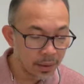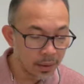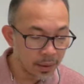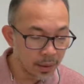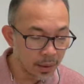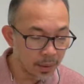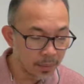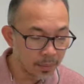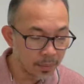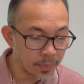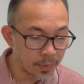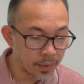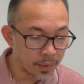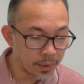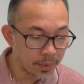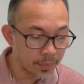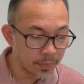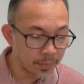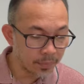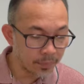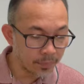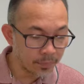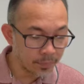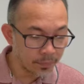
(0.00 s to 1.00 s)
Number
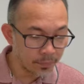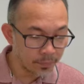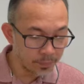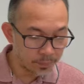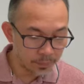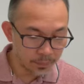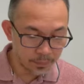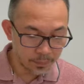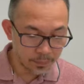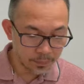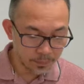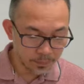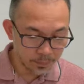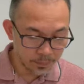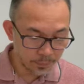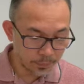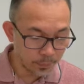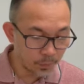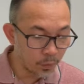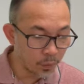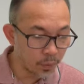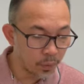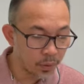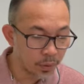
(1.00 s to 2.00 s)

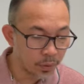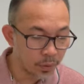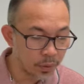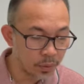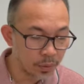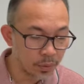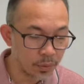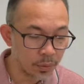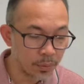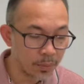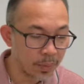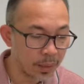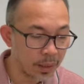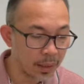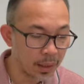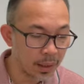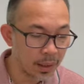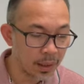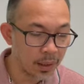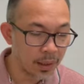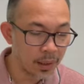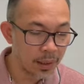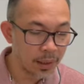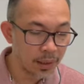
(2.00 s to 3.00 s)
four could
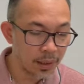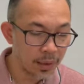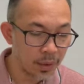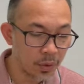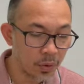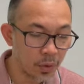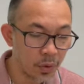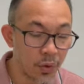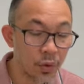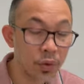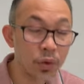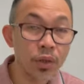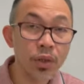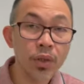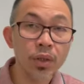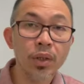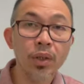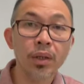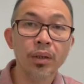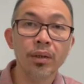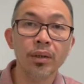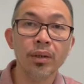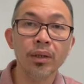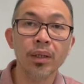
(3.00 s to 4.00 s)
be COSHH,
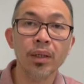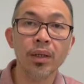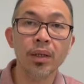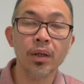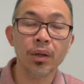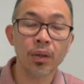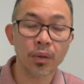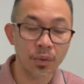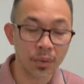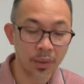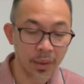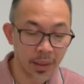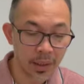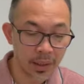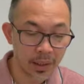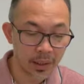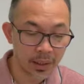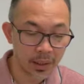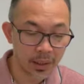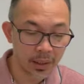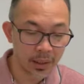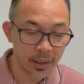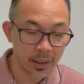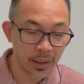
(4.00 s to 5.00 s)

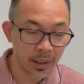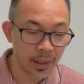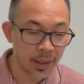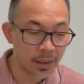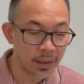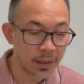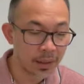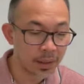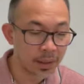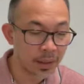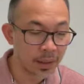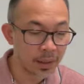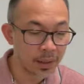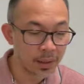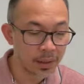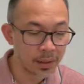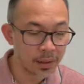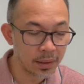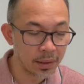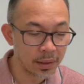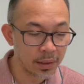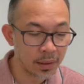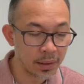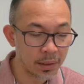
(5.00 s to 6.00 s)

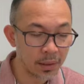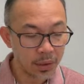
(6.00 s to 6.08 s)
COSHH,